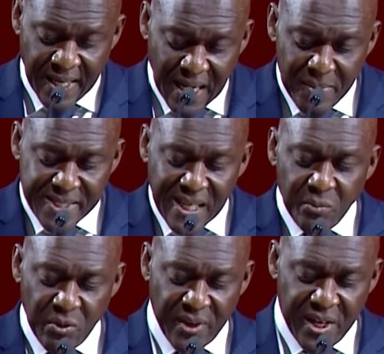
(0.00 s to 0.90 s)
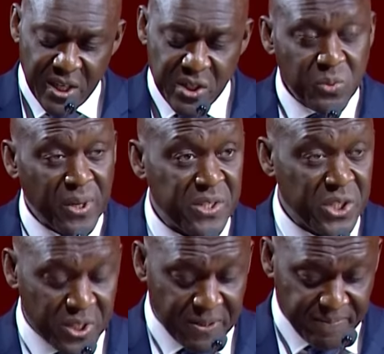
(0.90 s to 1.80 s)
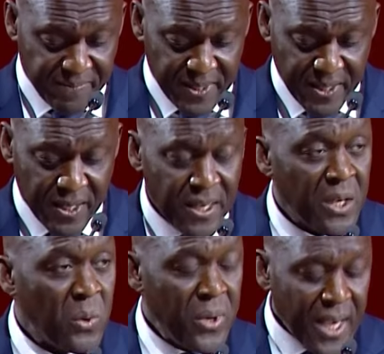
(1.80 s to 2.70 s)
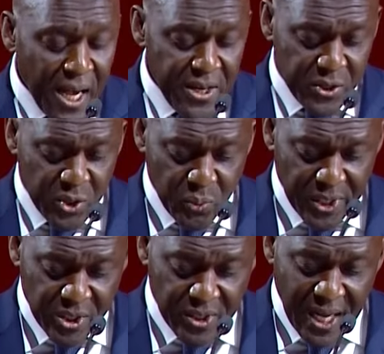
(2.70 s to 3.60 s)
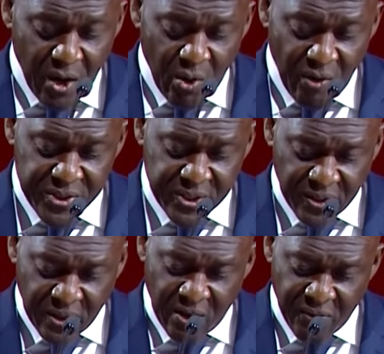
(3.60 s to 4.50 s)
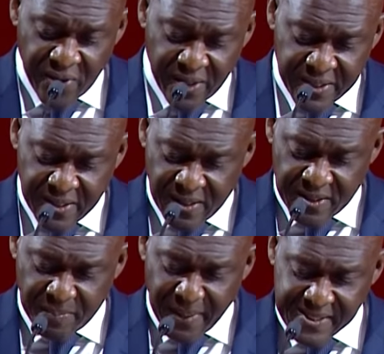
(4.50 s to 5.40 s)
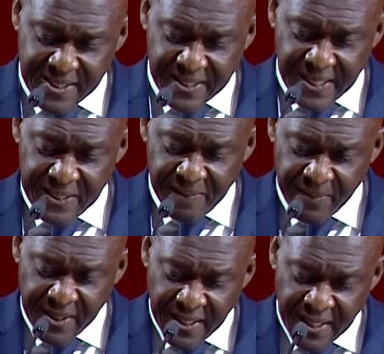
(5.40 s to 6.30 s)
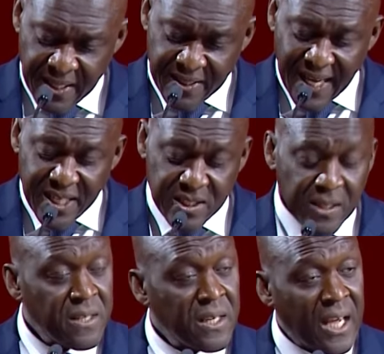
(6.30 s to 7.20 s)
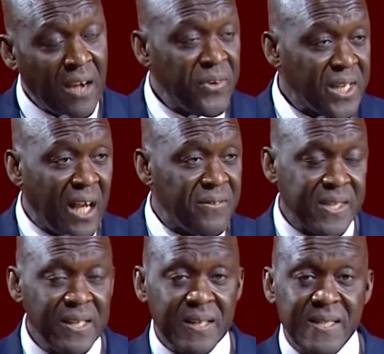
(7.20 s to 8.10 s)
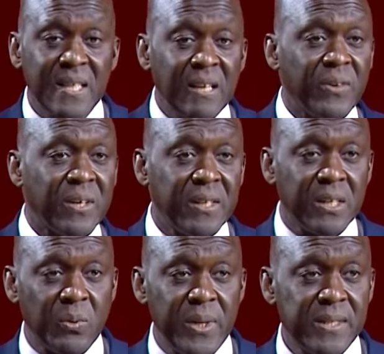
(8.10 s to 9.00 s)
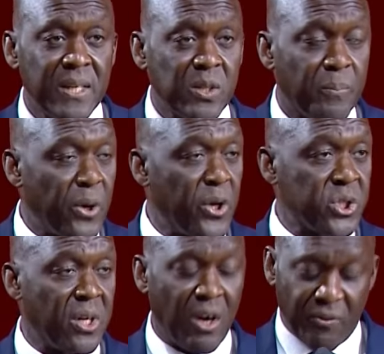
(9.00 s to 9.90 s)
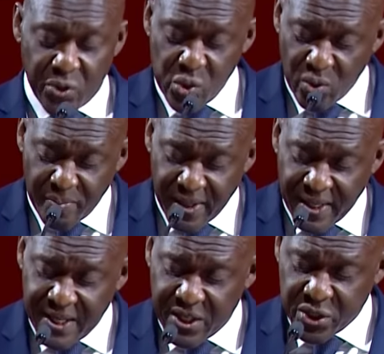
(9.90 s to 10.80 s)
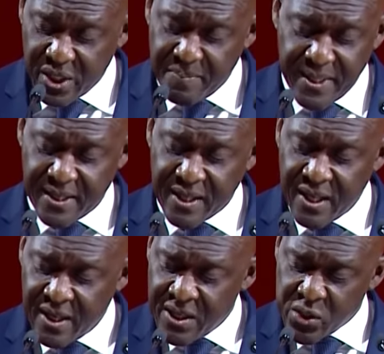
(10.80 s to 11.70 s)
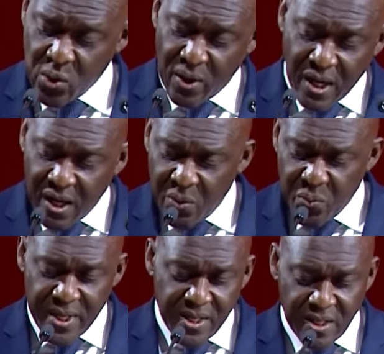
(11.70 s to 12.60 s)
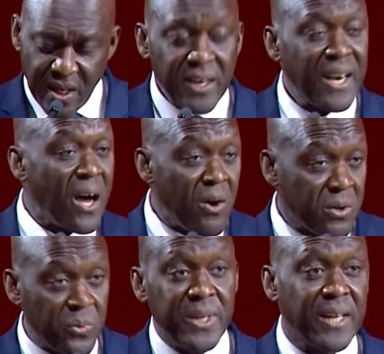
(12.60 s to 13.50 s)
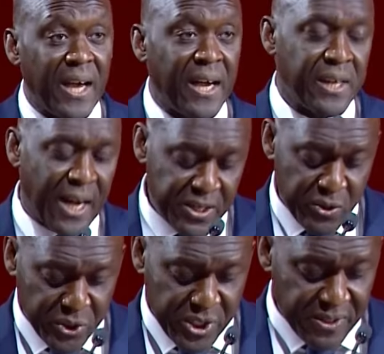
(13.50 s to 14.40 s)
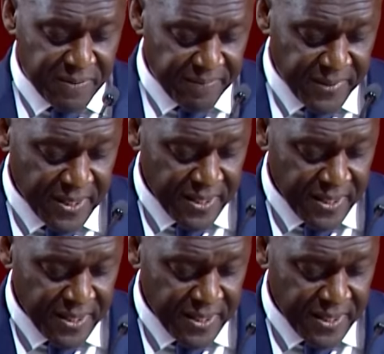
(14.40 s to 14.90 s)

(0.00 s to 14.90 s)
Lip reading: Let me start with energy transition. We are in a situation now over the past decade that Africa has seen a significant increase in the production of renewable energy, being solar, wind, and now green hydrogen.